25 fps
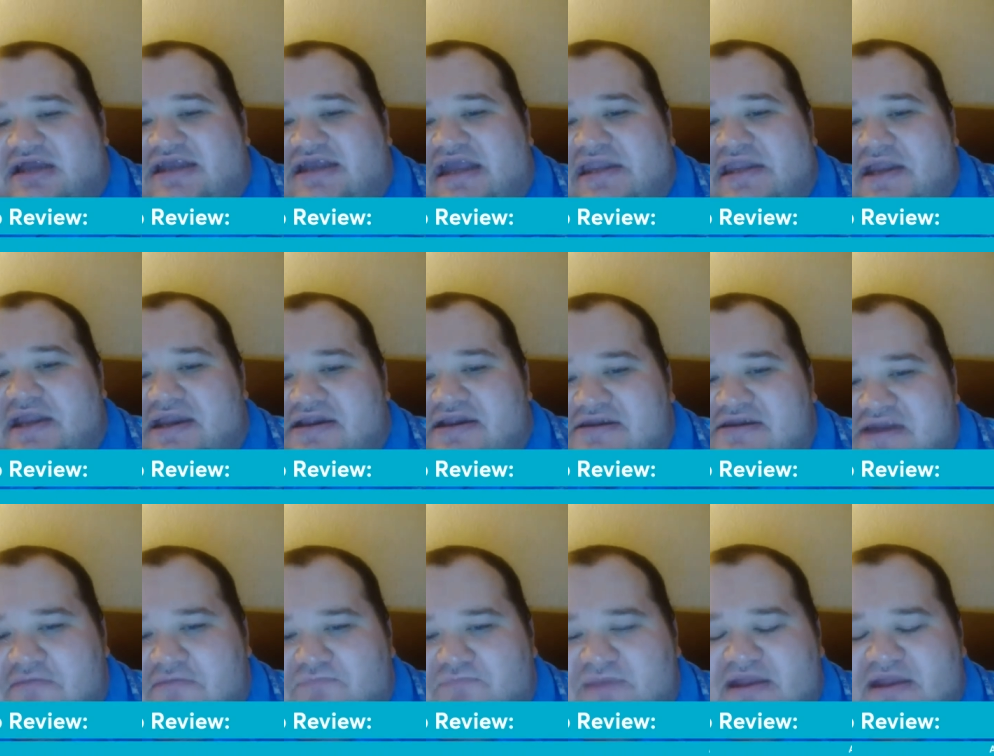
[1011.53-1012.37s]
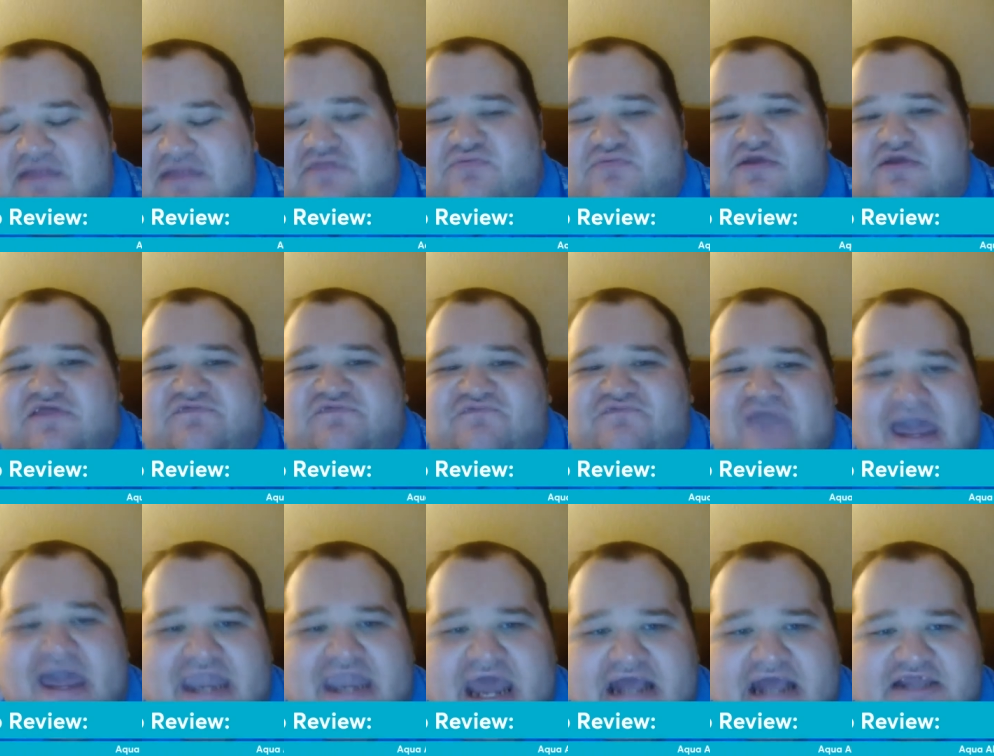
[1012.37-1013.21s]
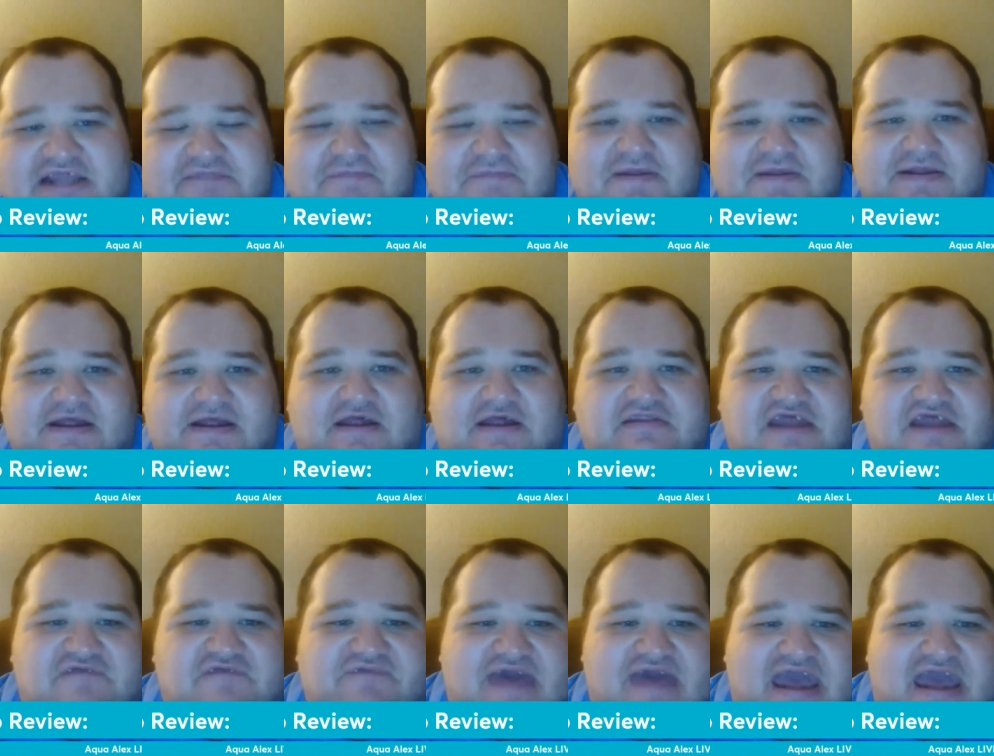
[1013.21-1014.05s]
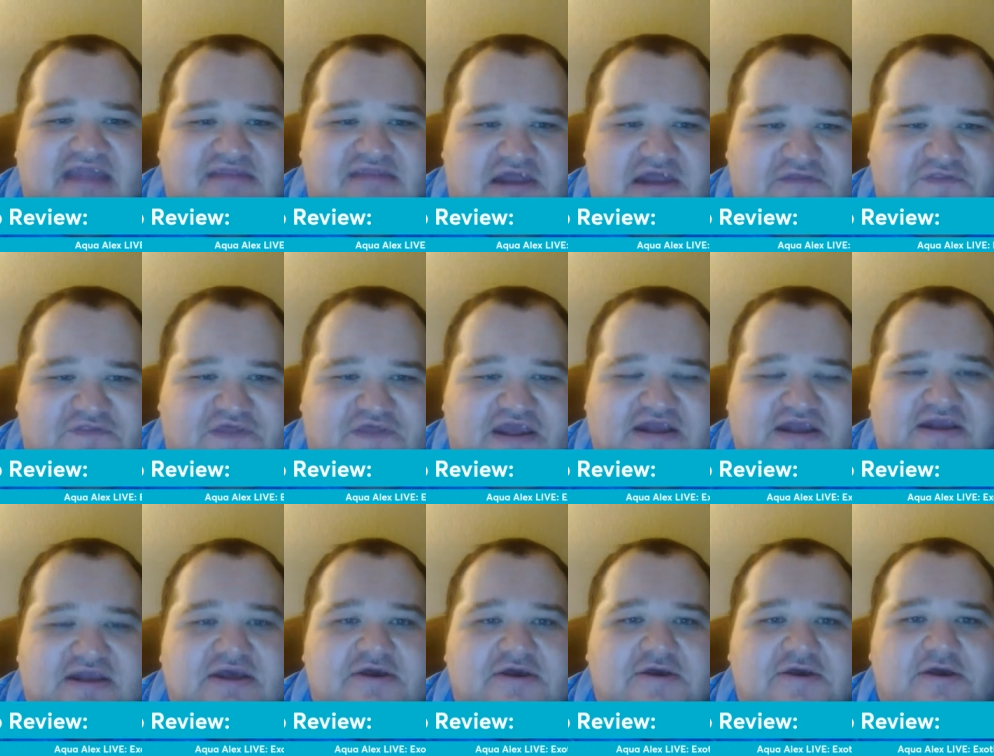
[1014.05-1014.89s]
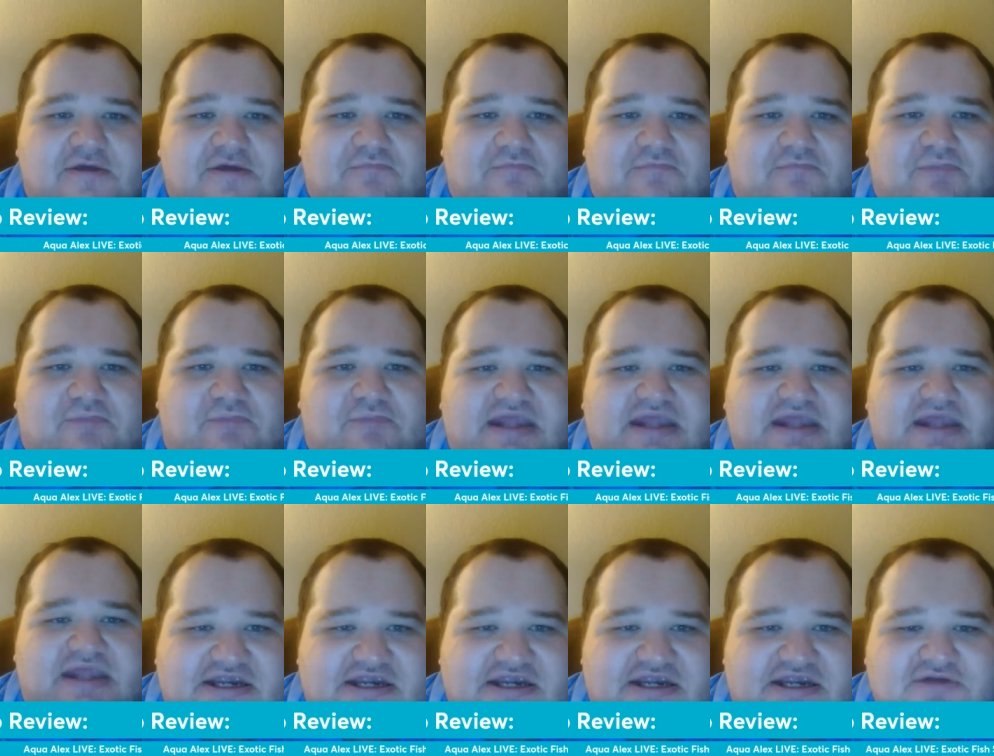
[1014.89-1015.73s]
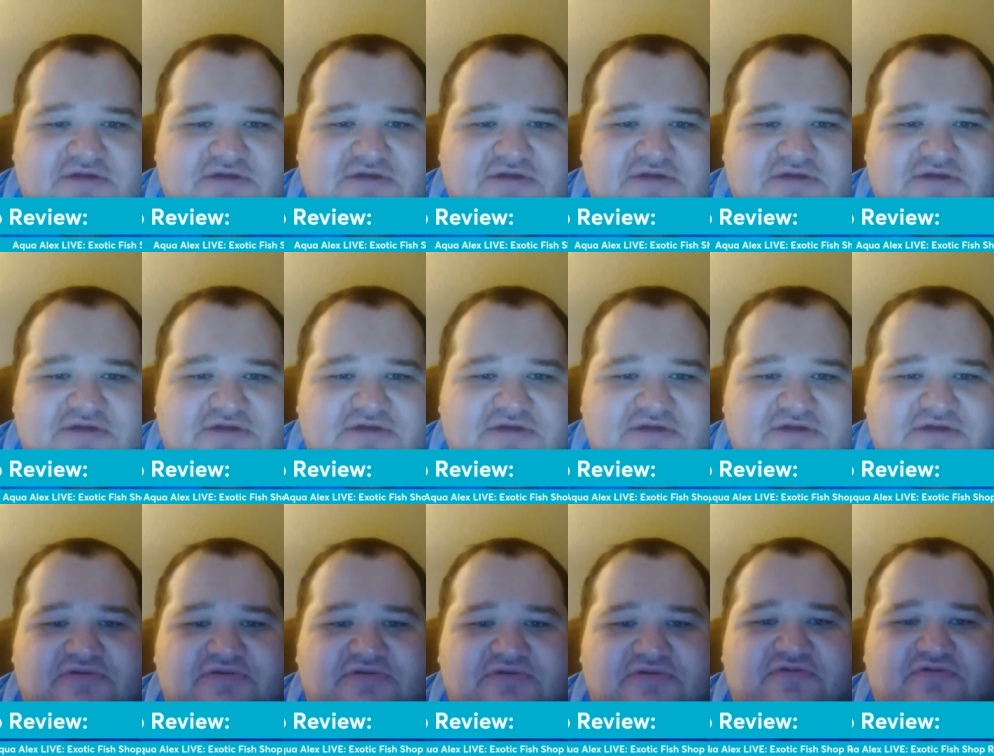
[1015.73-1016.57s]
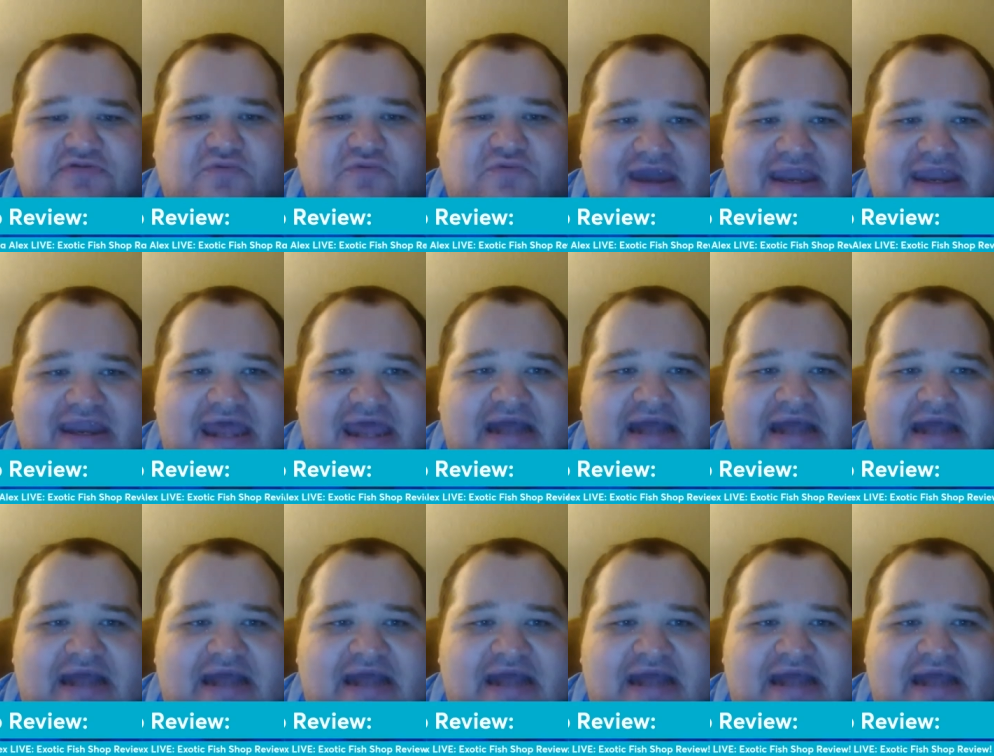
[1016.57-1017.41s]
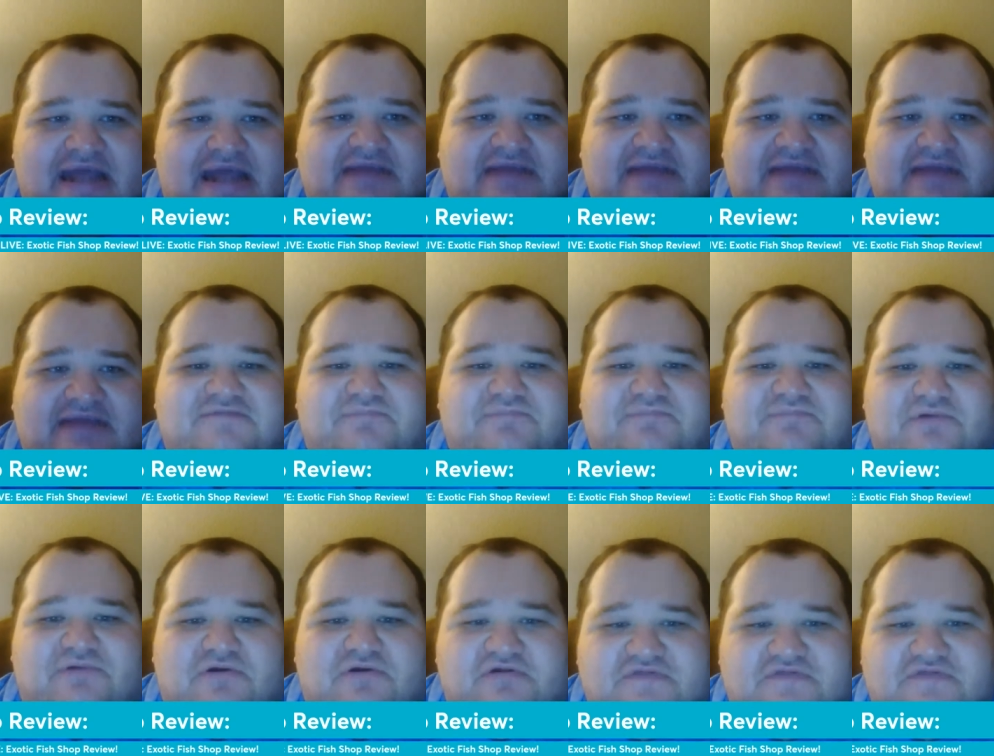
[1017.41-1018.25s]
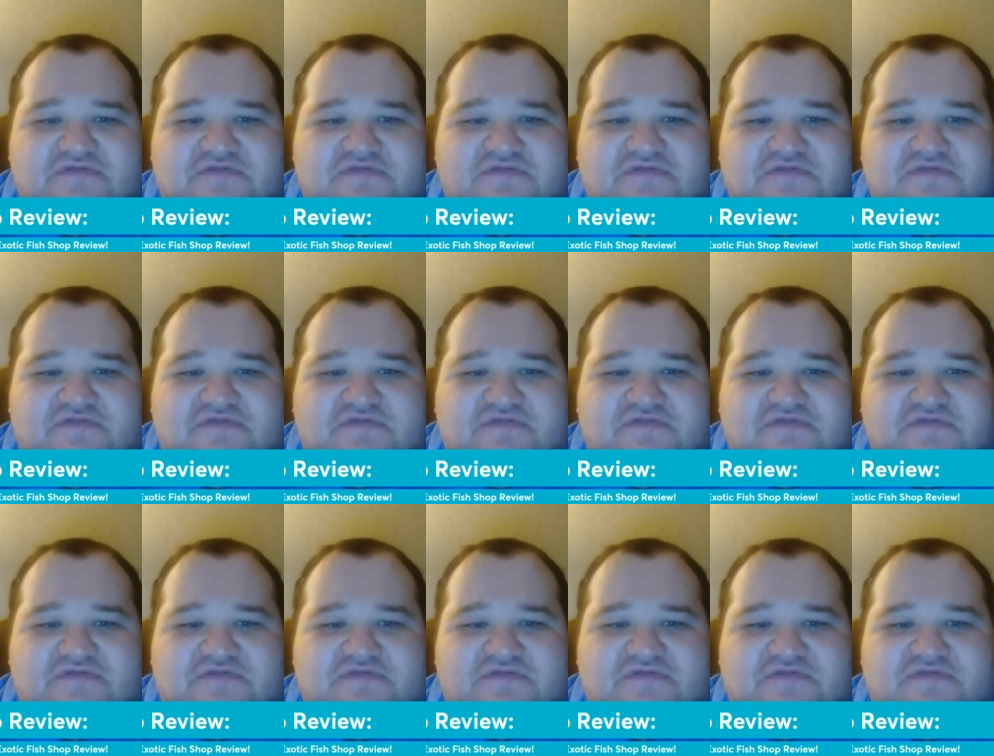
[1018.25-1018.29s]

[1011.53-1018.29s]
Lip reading: getting shipments with FedEx because I've had nothing but issues with FedEx personally.